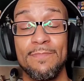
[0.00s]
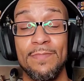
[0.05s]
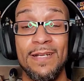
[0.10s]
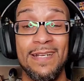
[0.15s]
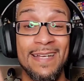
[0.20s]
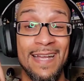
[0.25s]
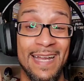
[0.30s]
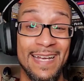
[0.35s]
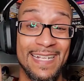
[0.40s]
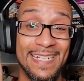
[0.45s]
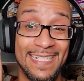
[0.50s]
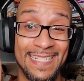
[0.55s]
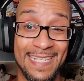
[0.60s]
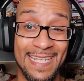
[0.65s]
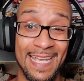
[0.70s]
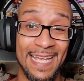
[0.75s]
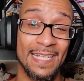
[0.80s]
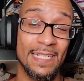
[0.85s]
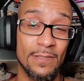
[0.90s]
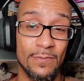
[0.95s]
but not
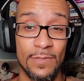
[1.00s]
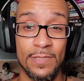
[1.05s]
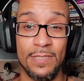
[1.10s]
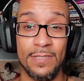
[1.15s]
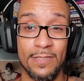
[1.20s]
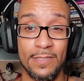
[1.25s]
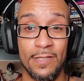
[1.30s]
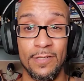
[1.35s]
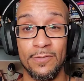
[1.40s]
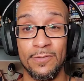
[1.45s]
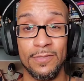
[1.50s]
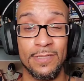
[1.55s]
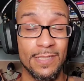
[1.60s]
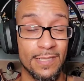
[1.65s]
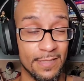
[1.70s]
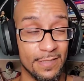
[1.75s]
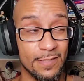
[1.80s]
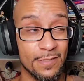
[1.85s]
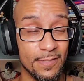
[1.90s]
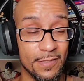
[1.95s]
exactly what Cesaro does,
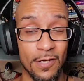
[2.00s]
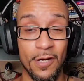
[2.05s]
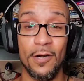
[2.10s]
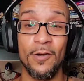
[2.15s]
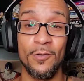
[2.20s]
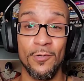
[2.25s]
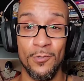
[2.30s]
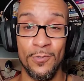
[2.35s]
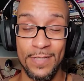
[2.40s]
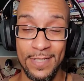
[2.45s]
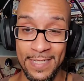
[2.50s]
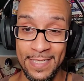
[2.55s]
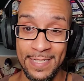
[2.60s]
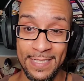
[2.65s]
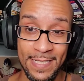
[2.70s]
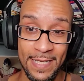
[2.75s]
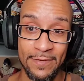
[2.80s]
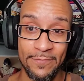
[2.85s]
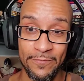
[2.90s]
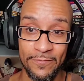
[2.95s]
because Cesaro
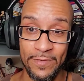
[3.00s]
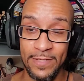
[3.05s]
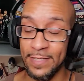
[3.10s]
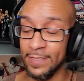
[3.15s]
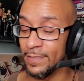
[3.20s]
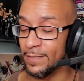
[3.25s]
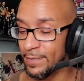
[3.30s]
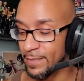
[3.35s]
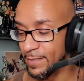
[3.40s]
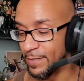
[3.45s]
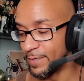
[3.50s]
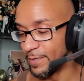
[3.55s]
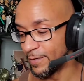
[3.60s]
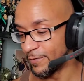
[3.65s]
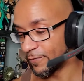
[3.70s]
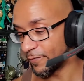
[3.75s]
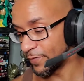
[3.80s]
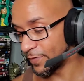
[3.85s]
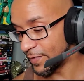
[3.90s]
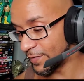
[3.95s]
is a freaking
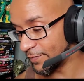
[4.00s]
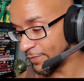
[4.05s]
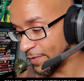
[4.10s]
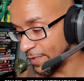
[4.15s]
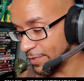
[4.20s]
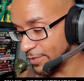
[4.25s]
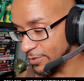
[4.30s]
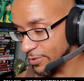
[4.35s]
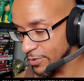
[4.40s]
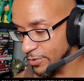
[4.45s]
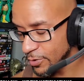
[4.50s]
freak of nature.